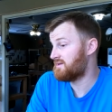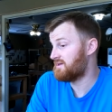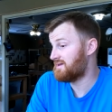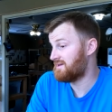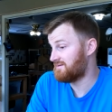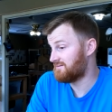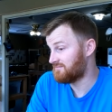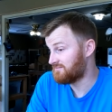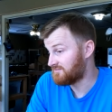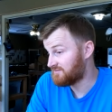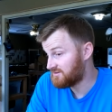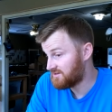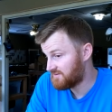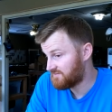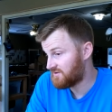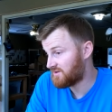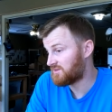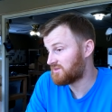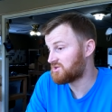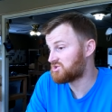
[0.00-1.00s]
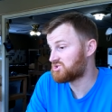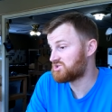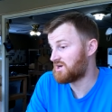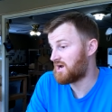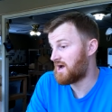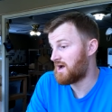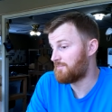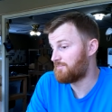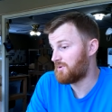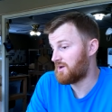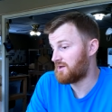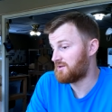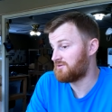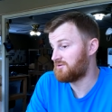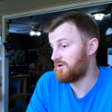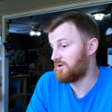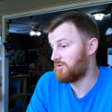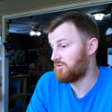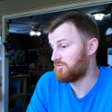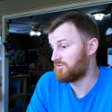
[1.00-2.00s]
it leaving the shop, I
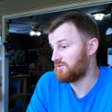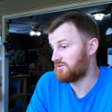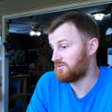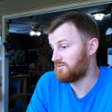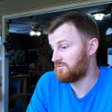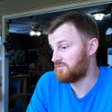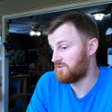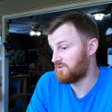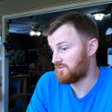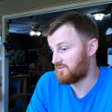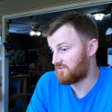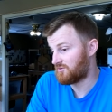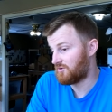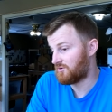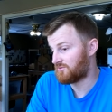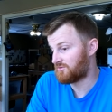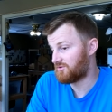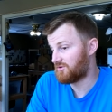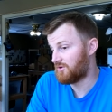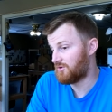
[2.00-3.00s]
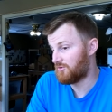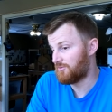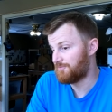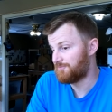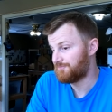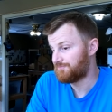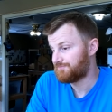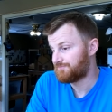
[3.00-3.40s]
know that there's also